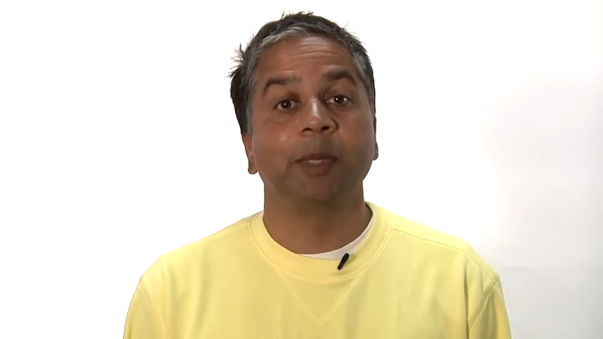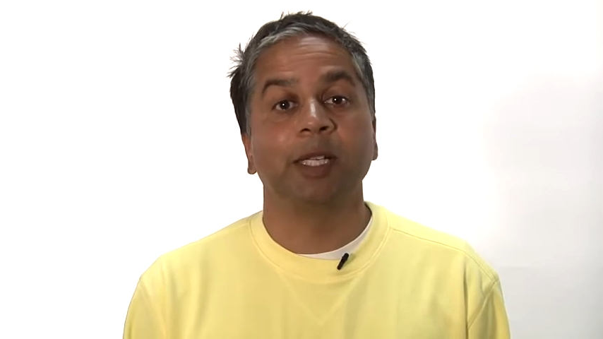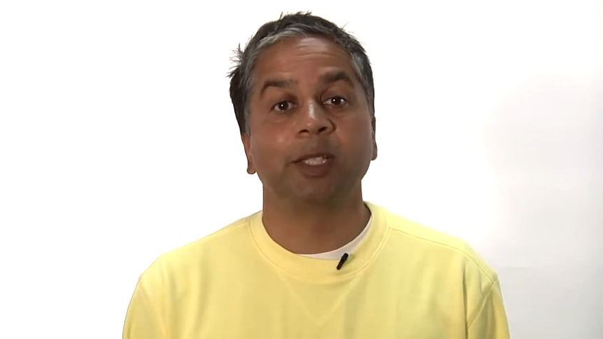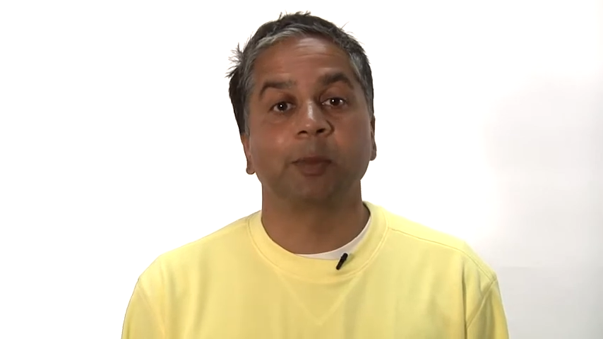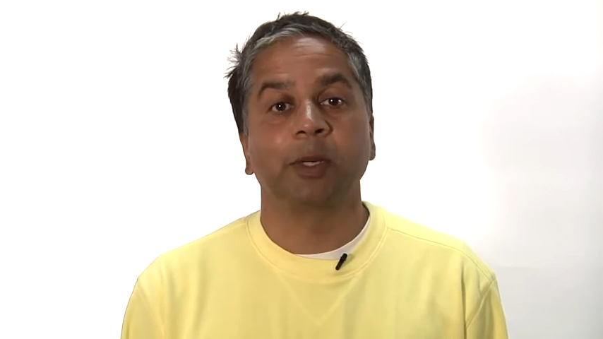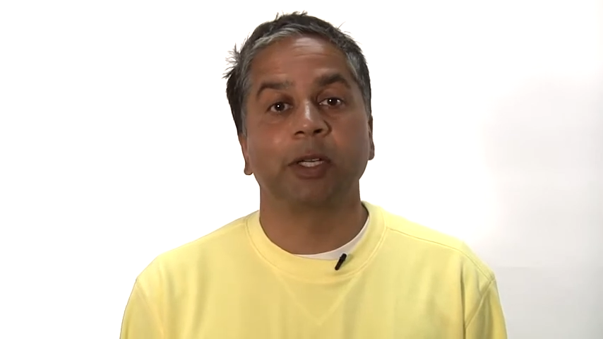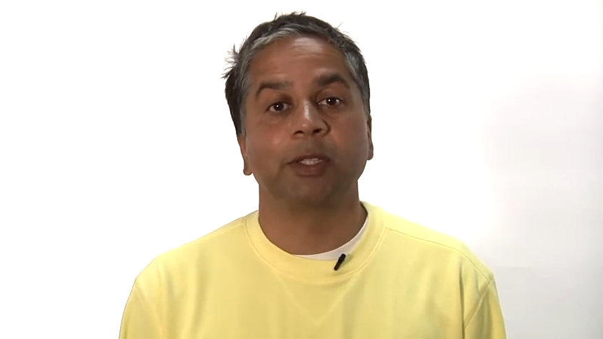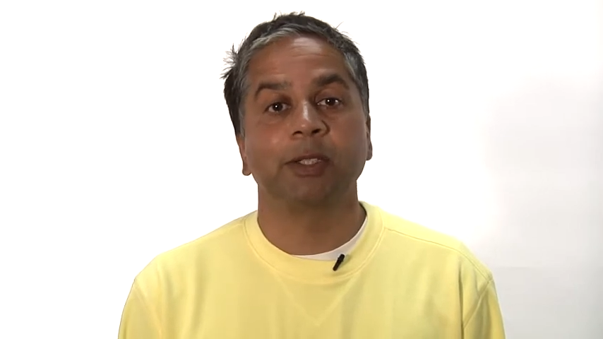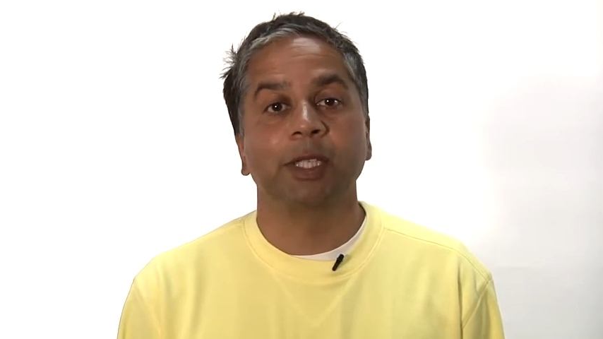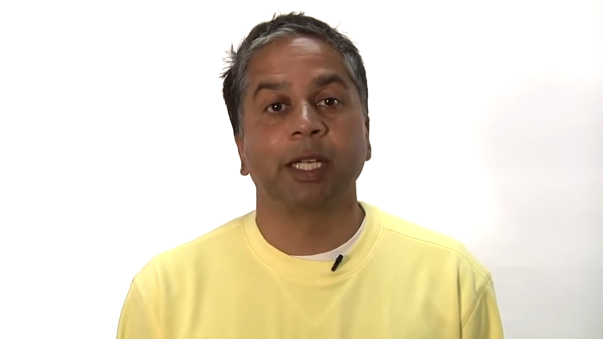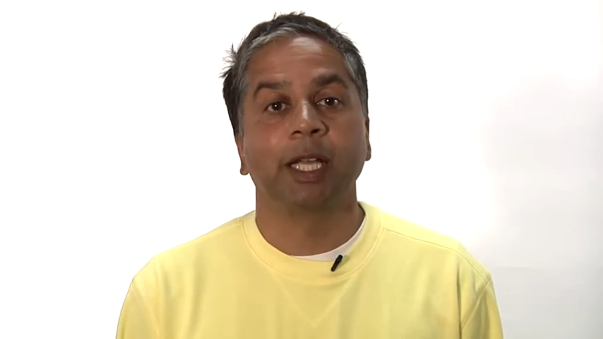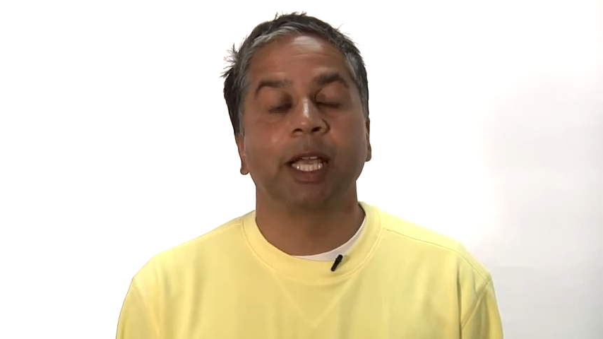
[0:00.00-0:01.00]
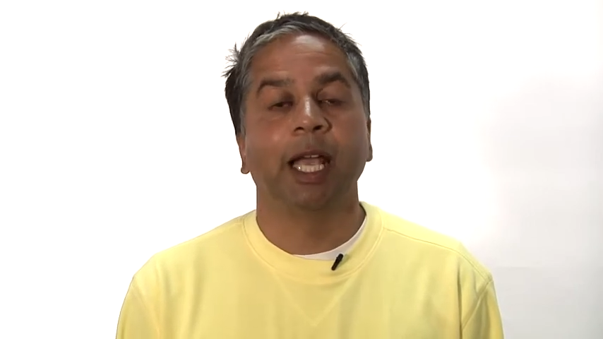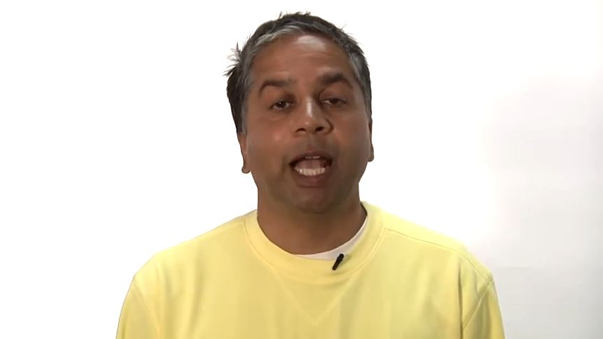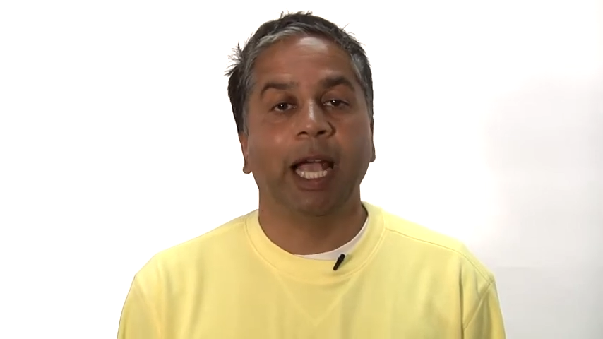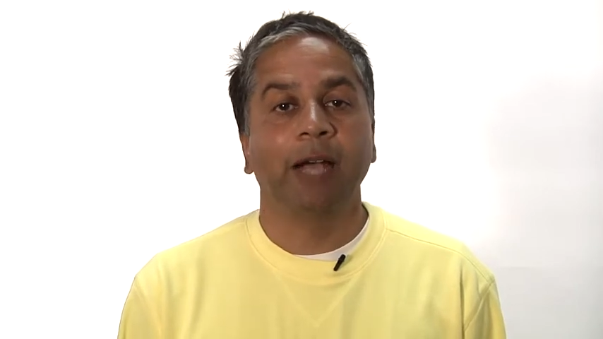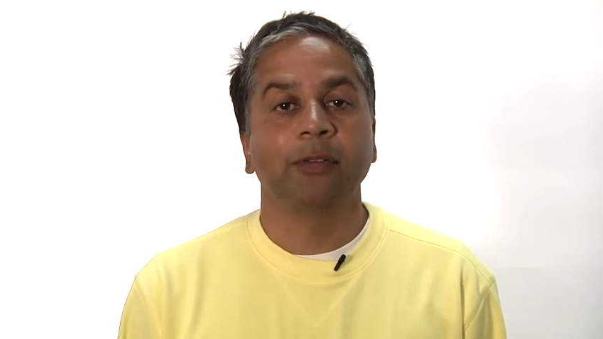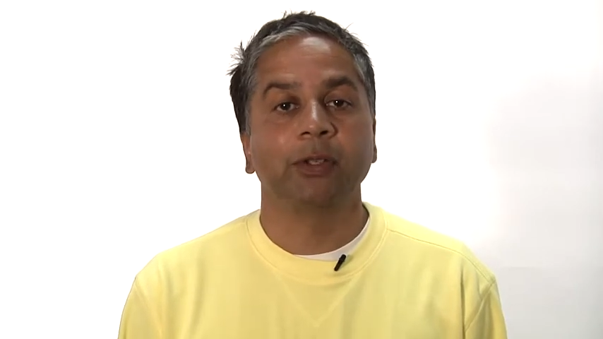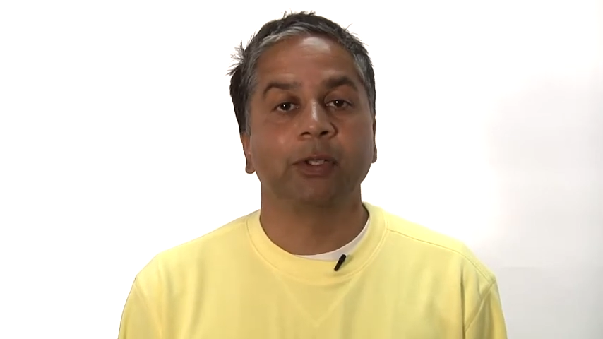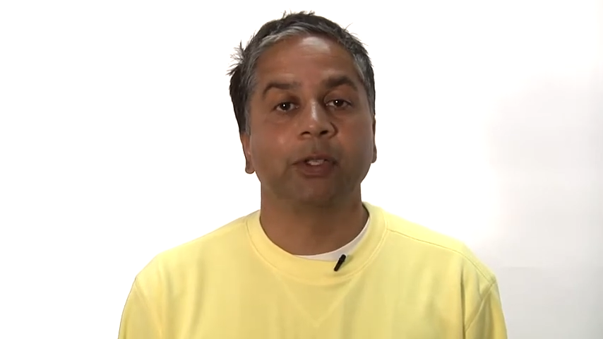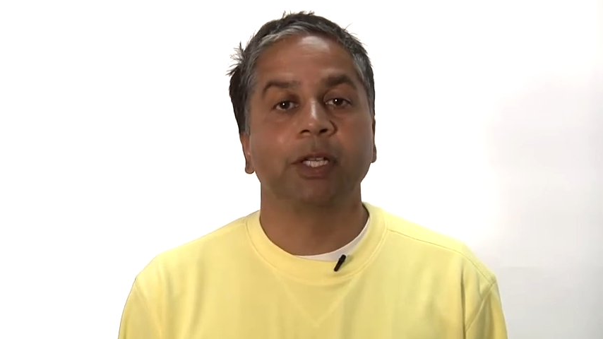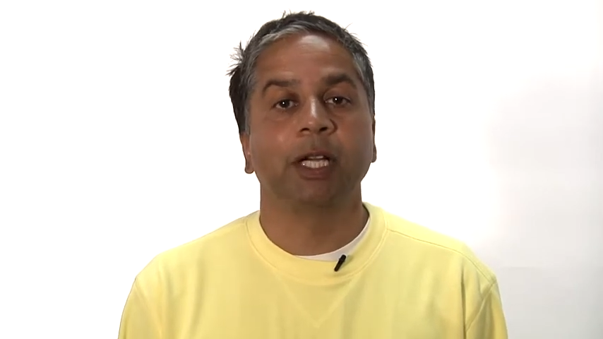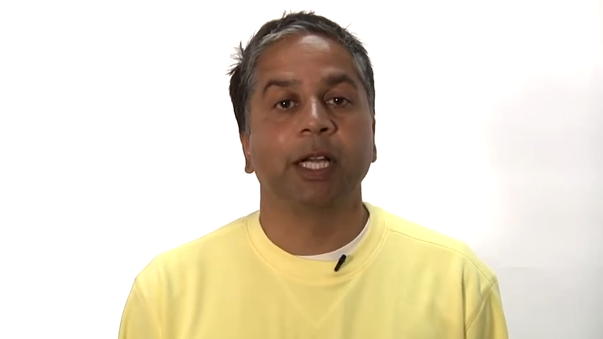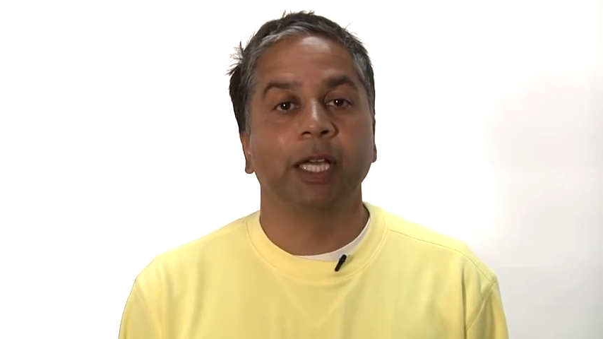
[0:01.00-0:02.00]
be experiencing
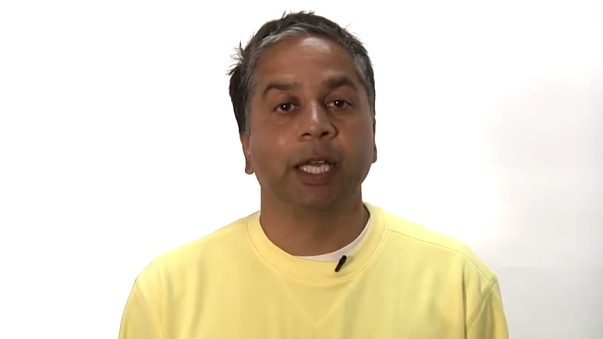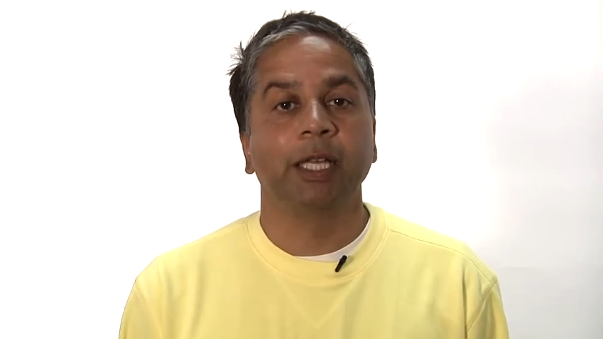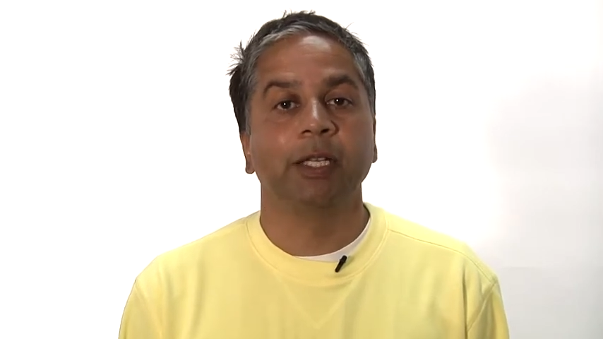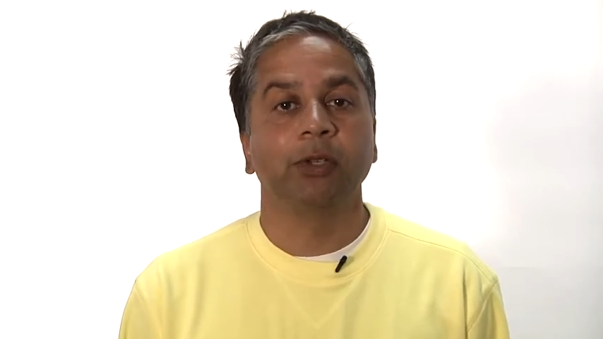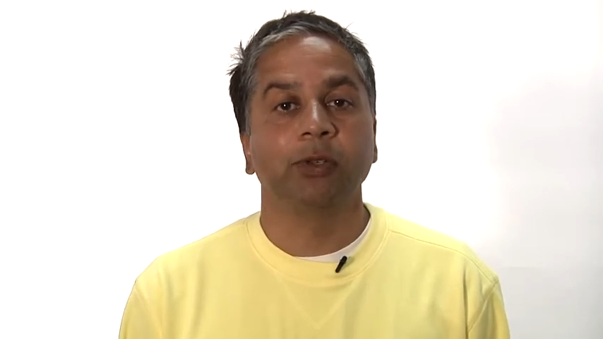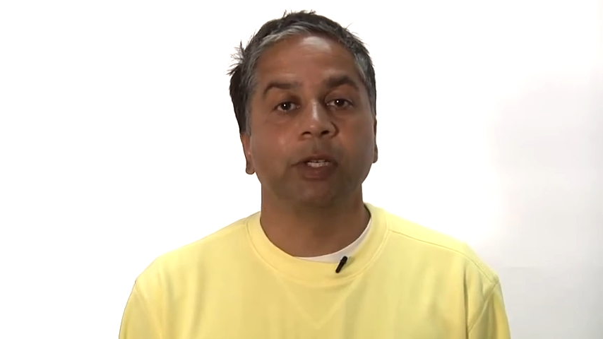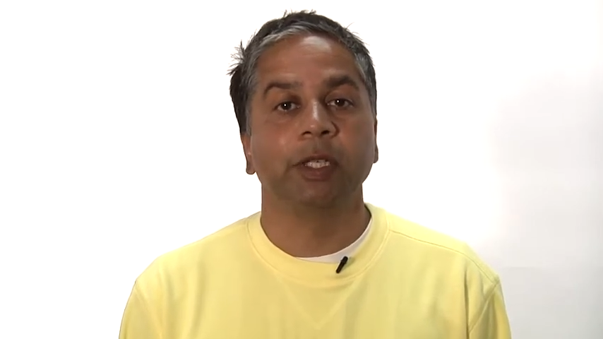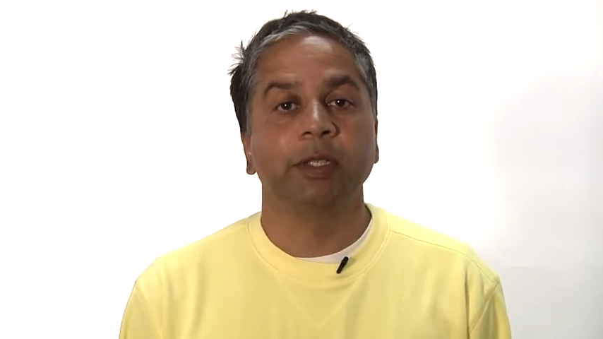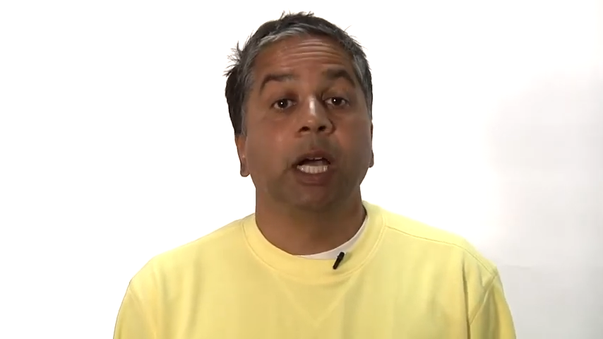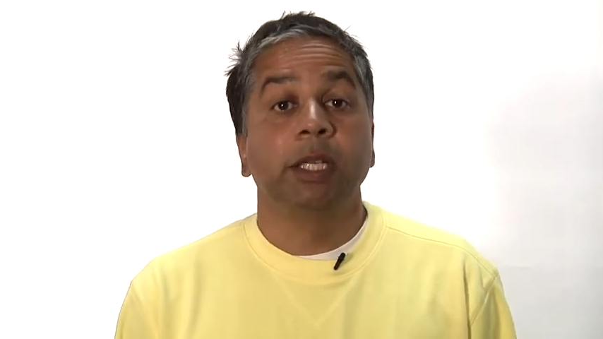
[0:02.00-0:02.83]
after a head injury.